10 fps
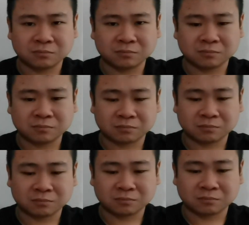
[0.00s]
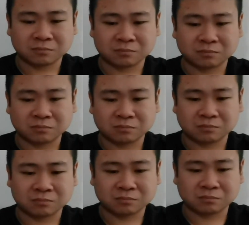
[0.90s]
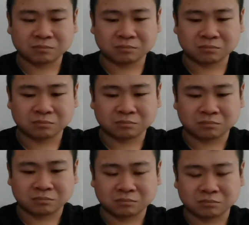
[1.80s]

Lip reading: This person isn't speaking.